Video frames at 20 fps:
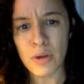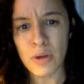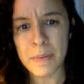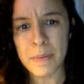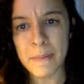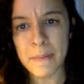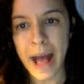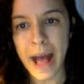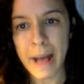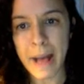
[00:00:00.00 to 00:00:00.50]
But
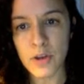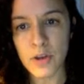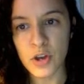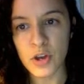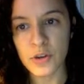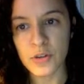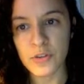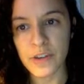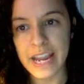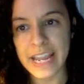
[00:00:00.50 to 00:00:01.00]
what about
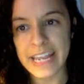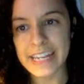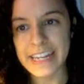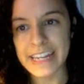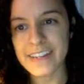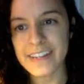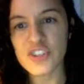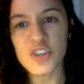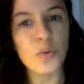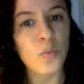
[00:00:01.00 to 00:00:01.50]
Popcode, right?
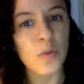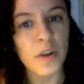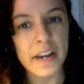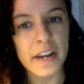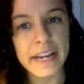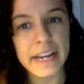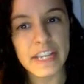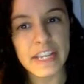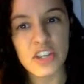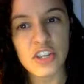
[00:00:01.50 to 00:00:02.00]
Don't
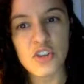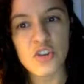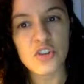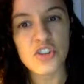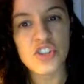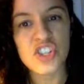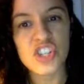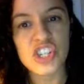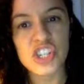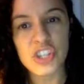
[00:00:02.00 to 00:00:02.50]
worry,
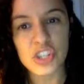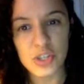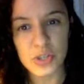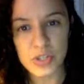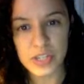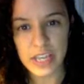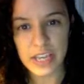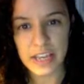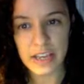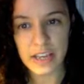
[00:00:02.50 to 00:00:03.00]
you're still
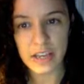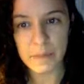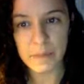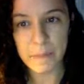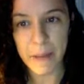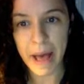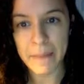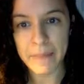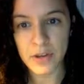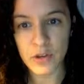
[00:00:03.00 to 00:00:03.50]

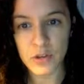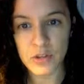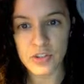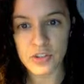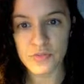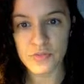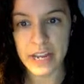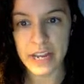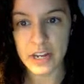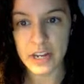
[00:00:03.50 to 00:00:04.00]
using
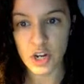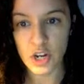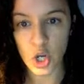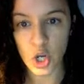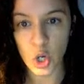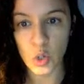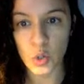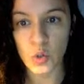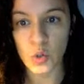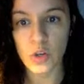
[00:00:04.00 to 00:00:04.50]
Popcode to write your
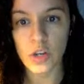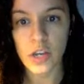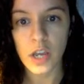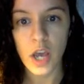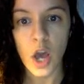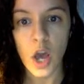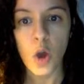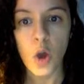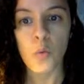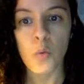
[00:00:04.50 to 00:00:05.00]
code.
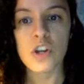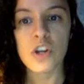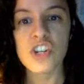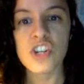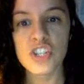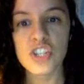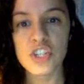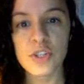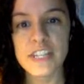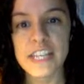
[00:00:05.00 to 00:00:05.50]
We're
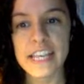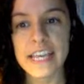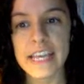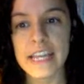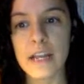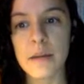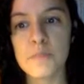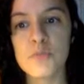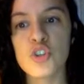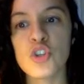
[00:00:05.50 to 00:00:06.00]
just using
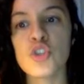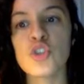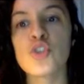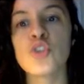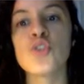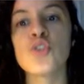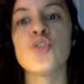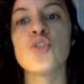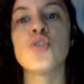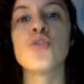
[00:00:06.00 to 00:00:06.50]
GitHub to
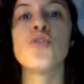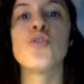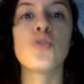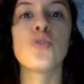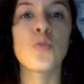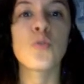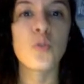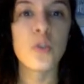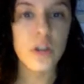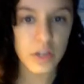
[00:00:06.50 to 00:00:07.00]

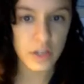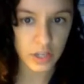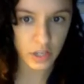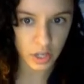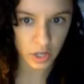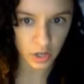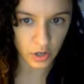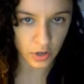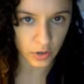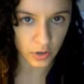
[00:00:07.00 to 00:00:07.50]
store
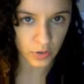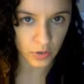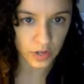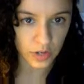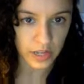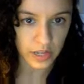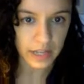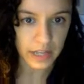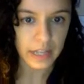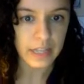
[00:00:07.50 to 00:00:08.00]
the
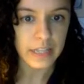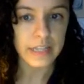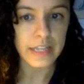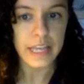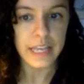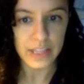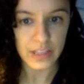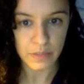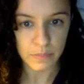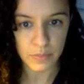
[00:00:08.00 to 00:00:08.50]
code
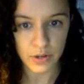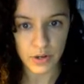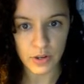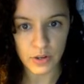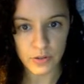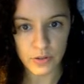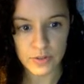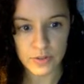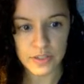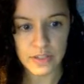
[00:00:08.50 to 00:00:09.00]
like the
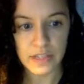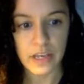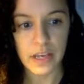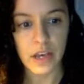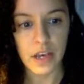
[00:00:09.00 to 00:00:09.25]
pros.